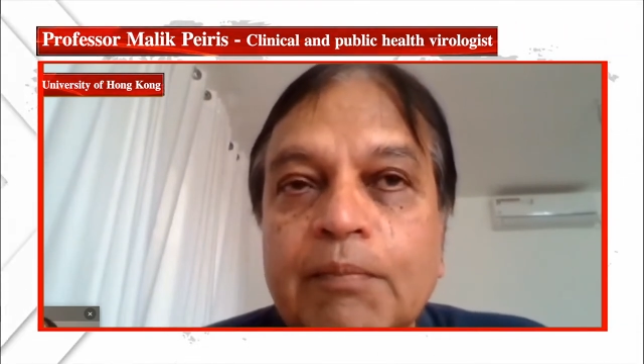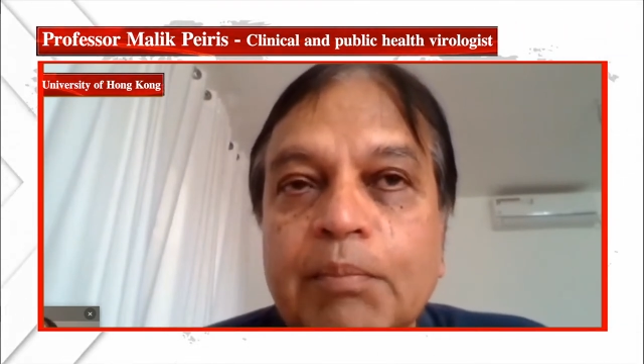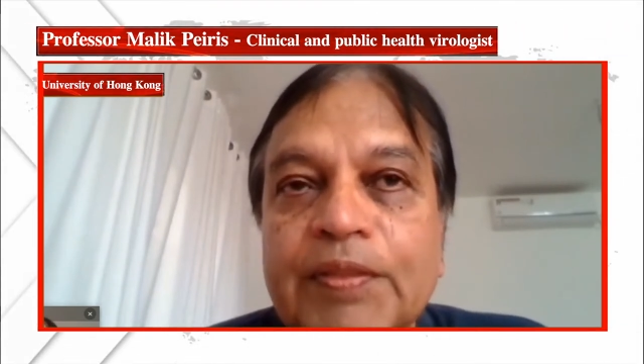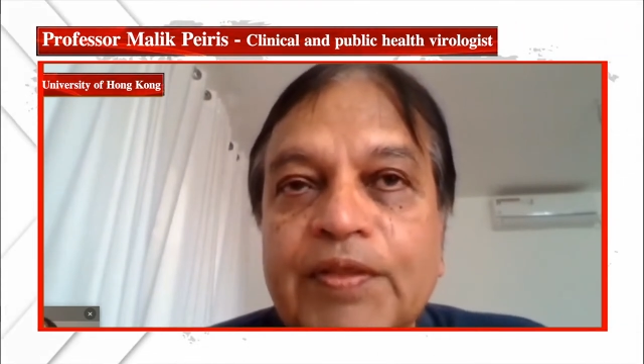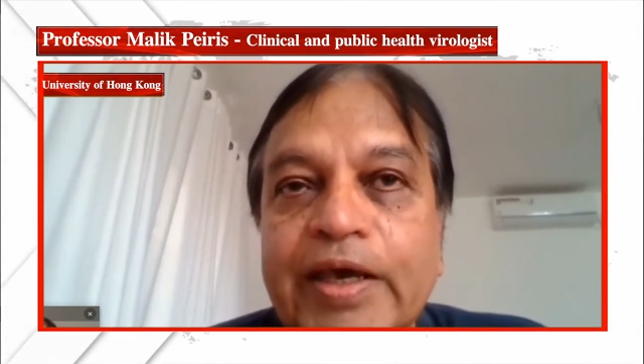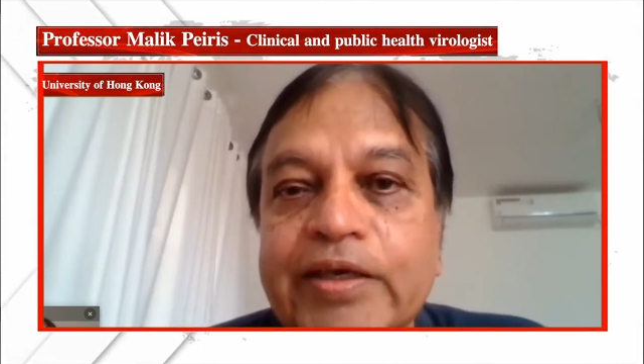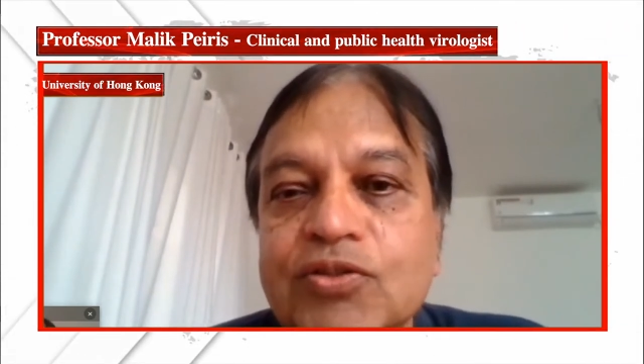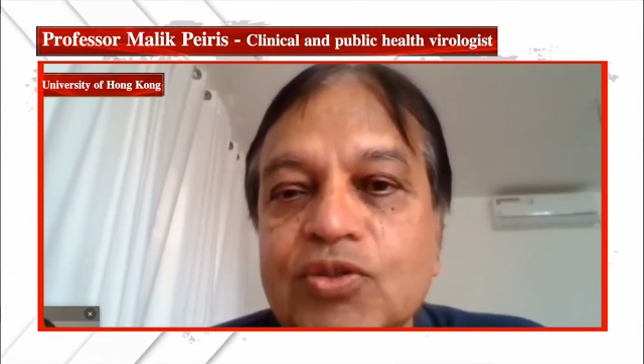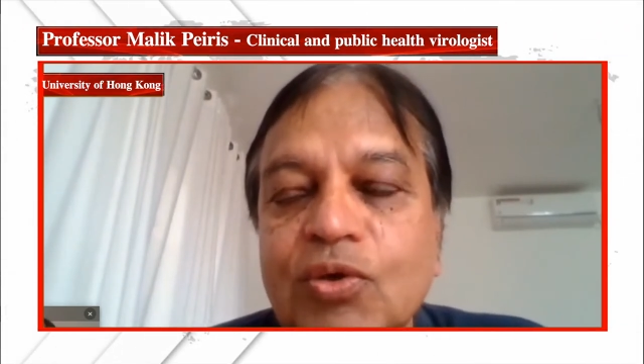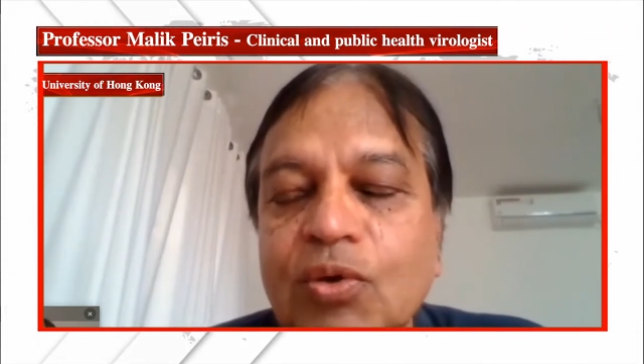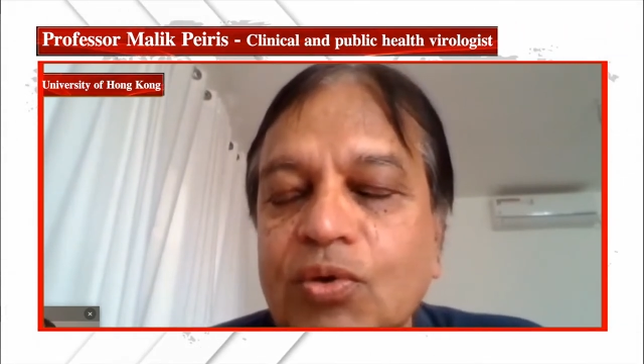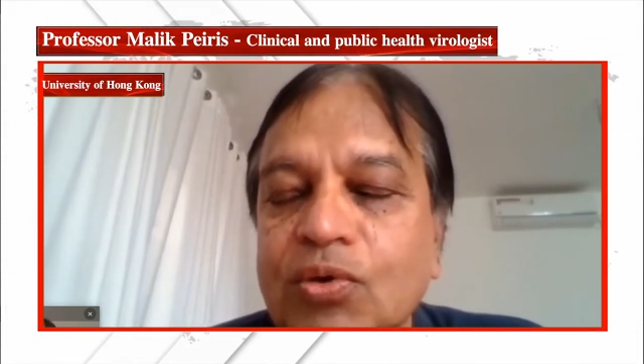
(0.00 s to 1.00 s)
But there is
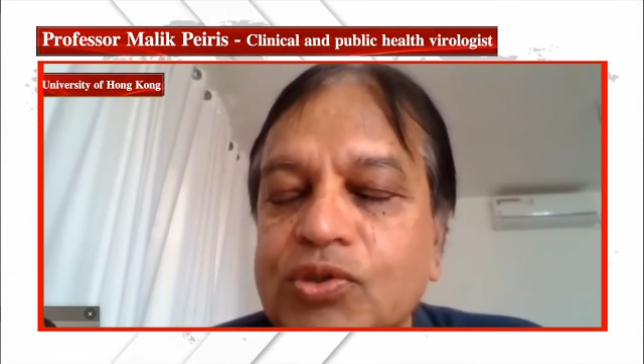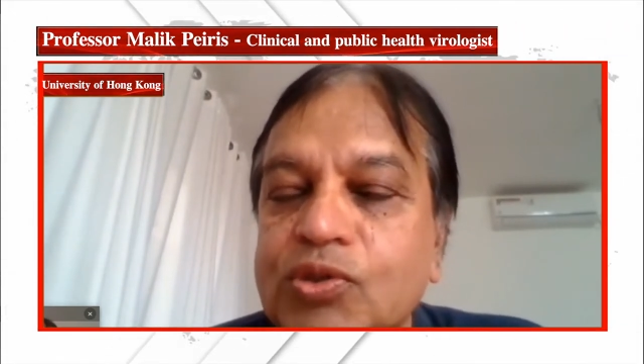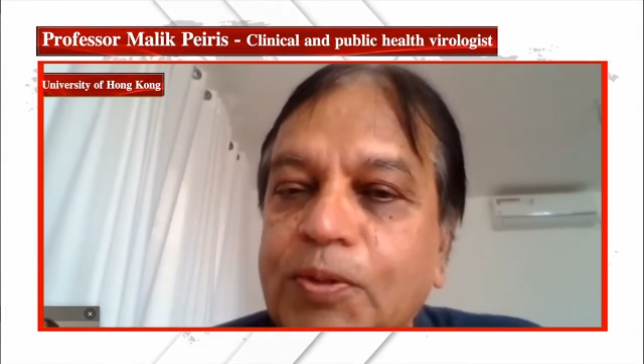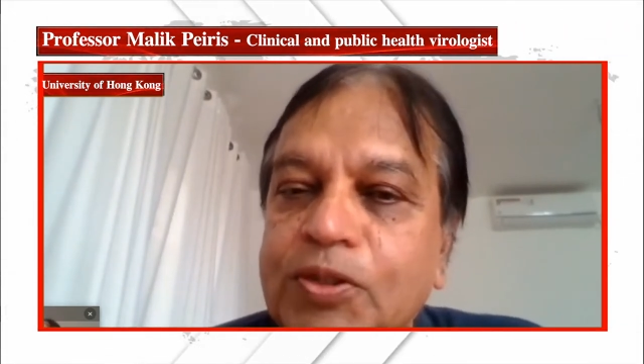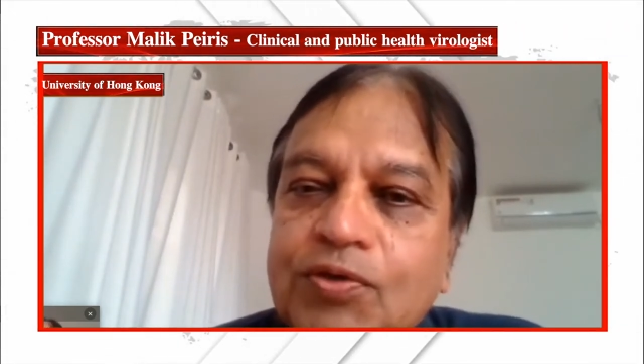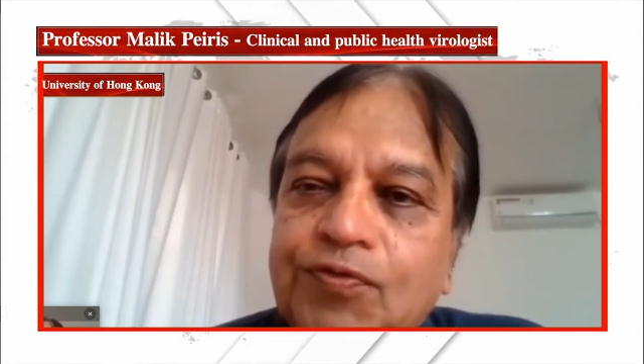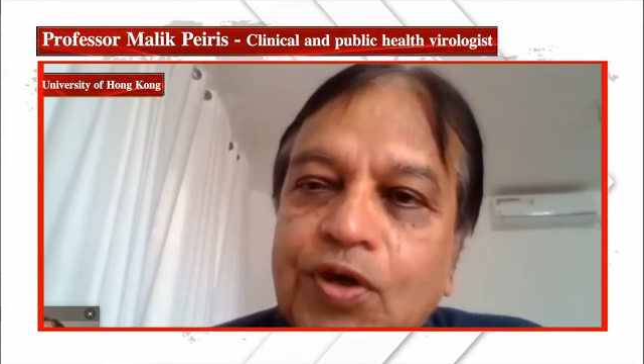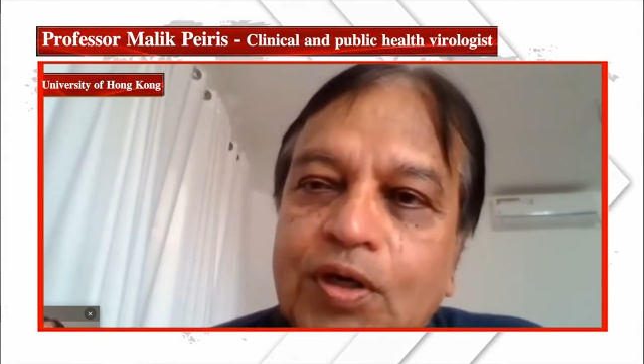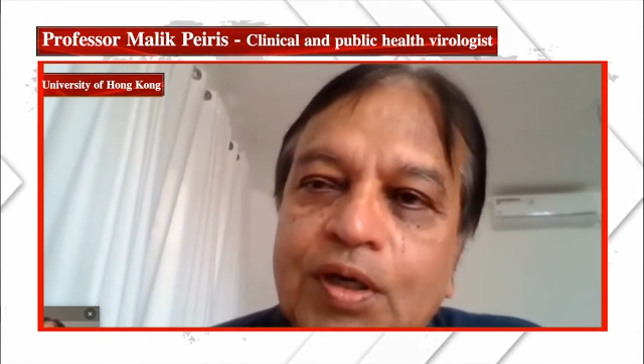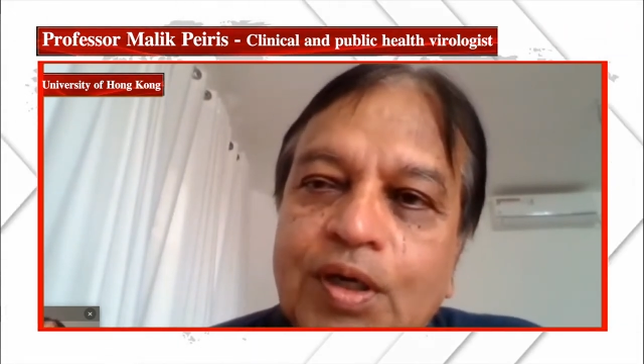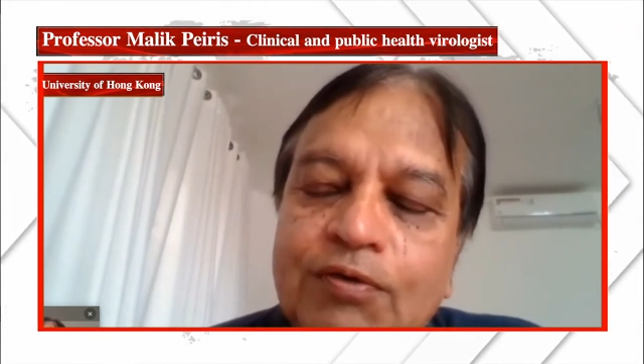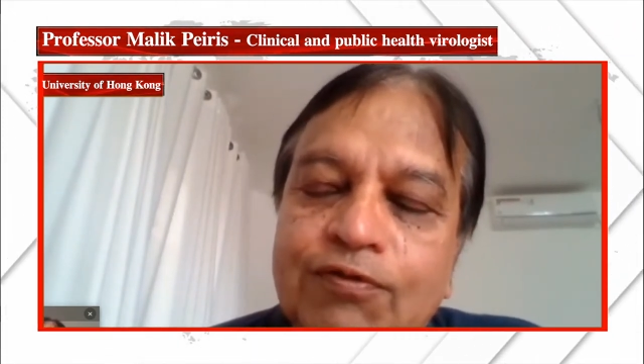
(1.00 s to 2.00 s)
no specific
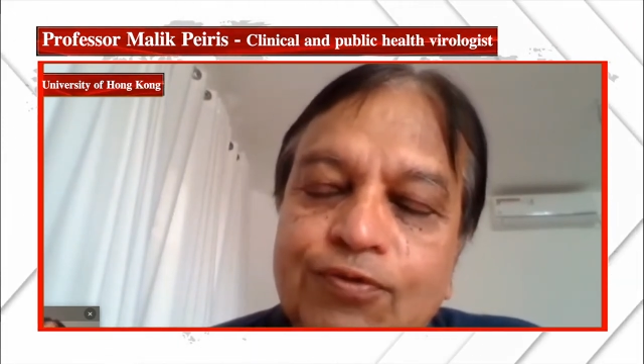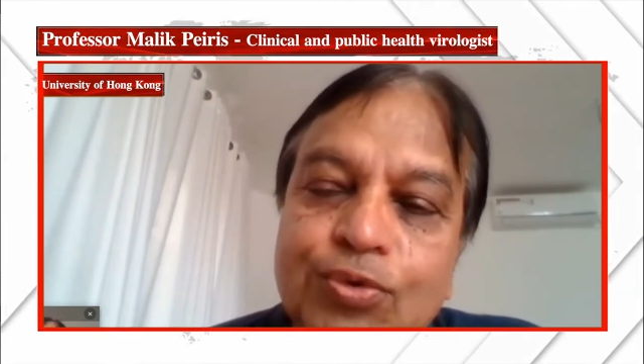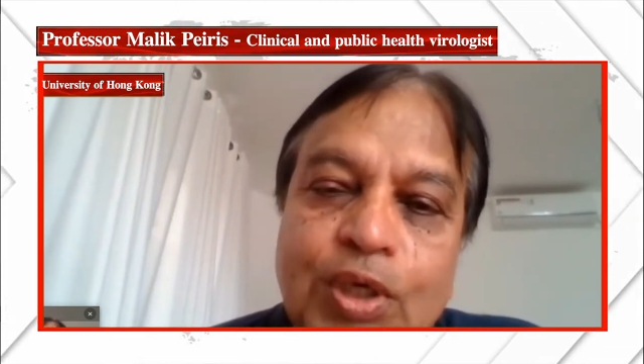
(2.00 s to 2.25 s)
uh,